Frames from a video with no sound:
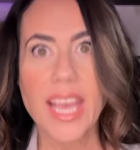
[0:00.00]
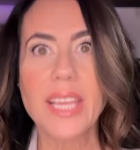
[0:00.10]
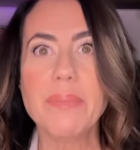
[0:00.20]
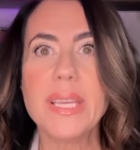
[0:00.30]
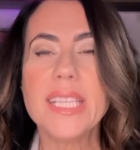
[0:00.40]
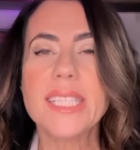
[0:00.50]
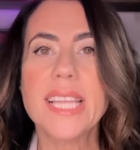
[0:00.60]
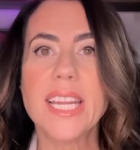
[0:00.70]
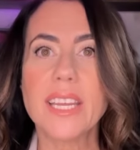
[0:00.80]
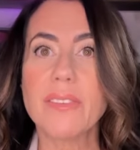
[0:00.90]
It means
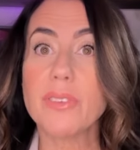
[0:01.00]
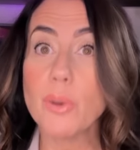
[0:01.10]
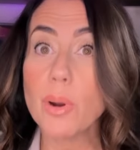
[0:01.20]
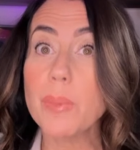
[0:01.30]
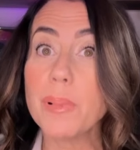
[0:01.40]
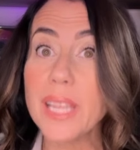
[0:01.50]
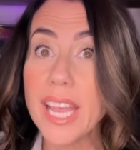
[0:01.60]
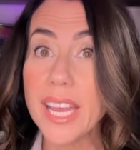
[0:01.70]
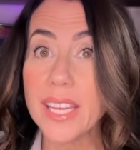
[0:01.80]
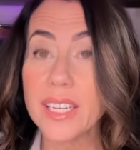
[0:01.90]
that if your
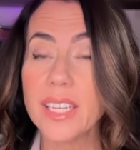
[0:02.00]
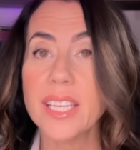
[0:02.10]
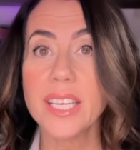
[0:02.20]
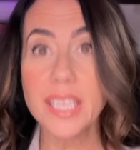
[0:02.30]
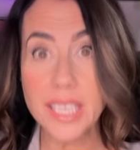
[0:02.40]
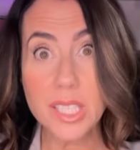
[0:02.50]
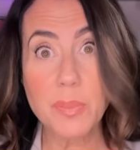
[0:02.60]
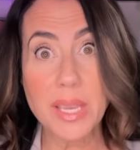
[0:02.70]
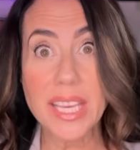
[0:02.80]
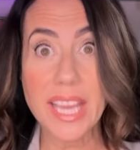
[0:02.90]
plan is
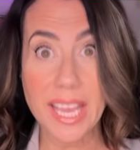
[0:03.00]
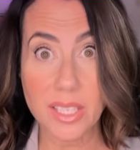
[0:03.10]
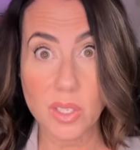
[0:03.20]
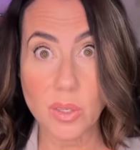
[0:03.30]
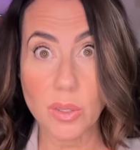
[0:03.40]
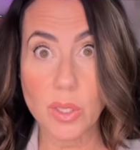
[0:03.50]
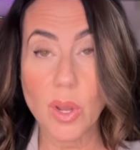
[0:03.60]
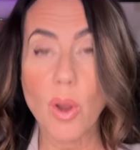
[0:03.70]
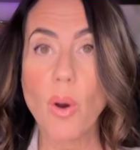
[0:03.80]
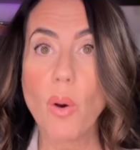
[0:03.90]
being canceled
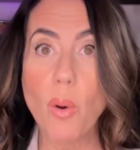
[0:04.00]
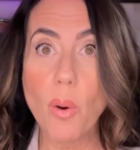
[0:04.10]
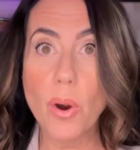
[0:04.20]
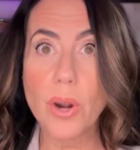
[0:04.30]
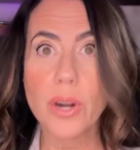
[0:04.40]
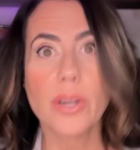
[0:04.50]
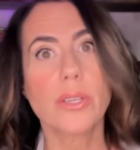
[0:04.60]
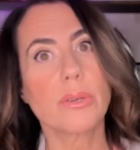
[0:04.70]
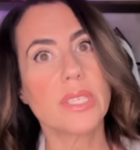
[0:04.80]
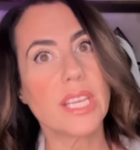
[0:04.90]
or
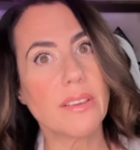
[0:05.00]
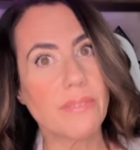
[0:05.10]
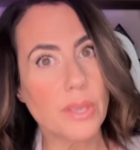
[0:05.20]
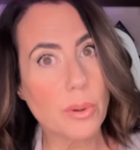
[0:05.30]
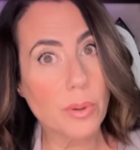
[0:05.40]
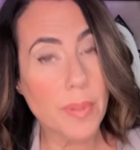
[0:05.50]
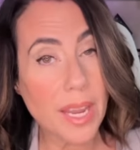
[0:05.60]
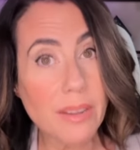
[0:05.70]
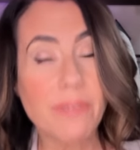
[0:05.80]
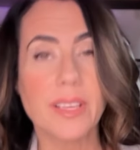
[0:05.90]
you're seeing fewer
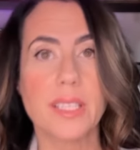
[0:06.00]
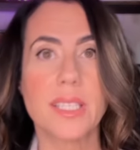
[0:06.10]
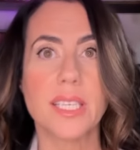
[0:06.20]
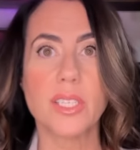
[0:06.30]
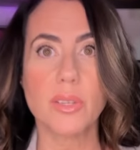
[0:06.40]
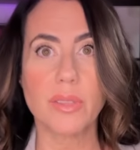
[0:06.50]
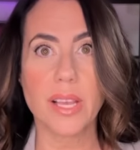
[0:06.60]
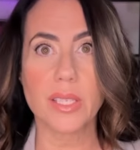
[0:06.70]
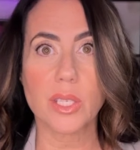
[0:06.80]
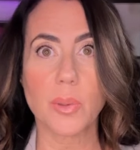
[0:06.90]
benefits in
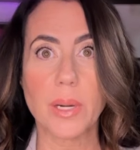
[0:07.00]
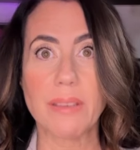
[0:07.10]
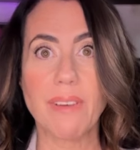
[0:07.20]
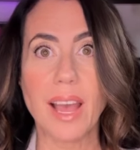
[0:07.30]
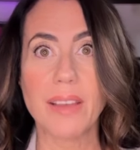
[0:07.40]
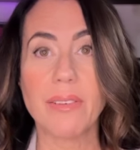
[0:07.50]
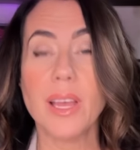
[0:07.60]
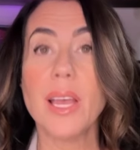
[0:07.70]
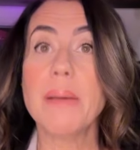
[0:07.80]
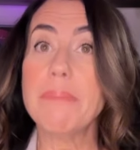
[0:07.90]
2025,
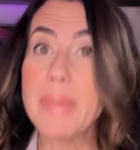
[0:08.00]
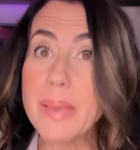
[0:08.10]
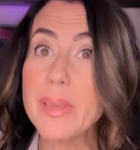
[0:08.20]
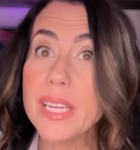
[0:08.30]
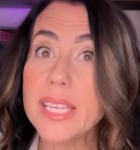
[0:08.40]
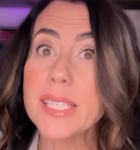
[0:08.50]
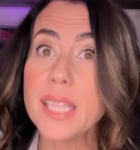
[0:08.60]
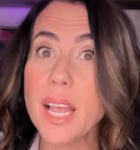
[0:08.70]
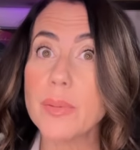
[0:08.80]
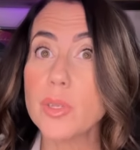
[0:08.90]
maybe it is
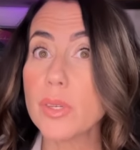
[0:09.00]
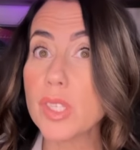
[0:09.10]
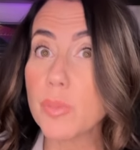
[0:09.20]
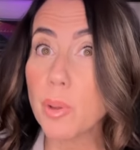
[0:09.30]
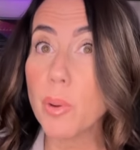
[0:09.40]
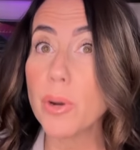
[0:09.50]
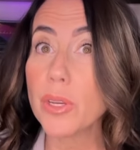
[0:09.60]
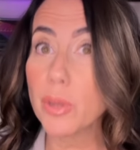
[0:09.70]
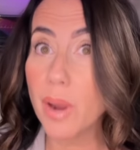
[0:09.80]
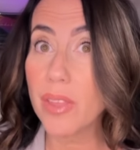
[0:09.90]
time to explore
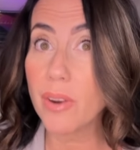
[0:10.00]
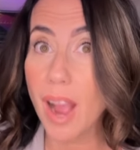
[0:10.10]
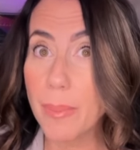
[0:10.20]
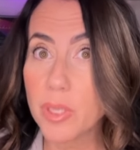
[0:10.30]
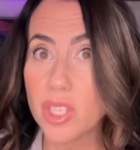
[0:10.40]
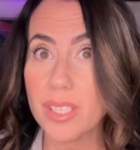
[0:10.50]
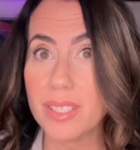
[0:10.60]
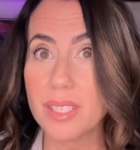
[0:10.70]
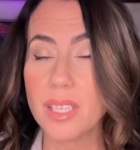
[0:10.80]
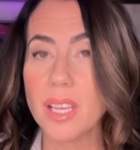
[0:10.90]
your other
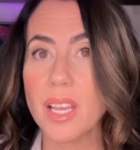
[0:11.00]
options.